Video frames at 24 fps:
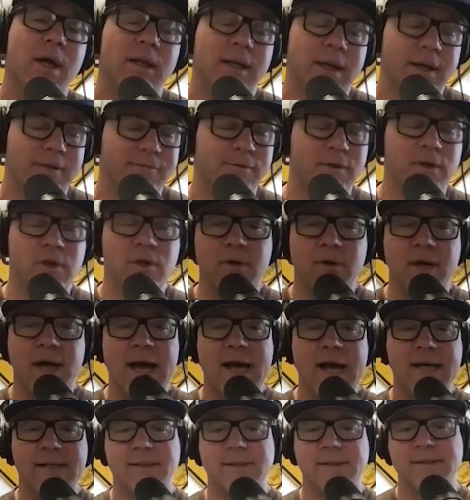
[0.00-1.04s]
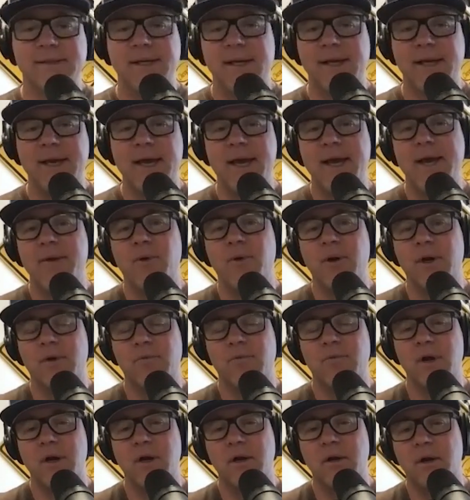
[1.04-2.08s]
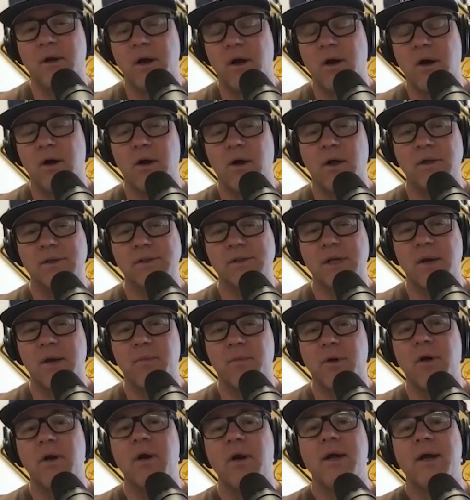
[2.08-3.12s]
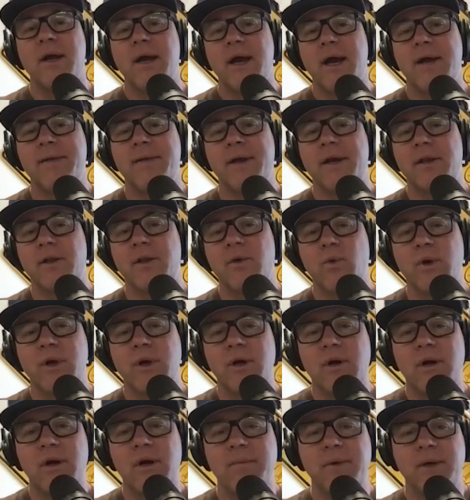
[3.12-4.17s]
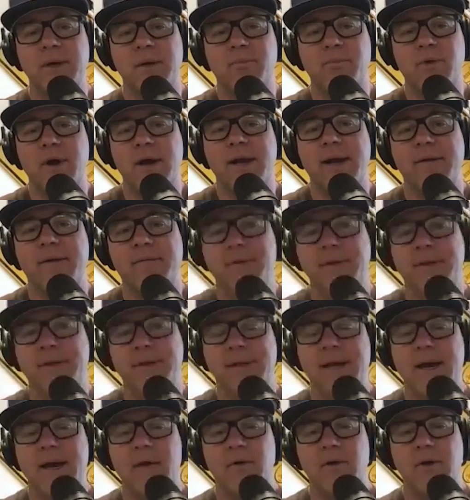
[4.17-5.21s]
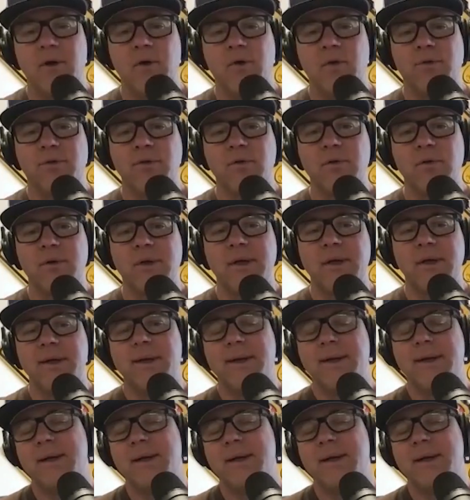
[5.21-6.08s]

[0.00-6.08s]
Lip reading: like for you guys, it's like, hey, we're going to run hard all summer, and then in the winter I'm going to break everything down and go through it.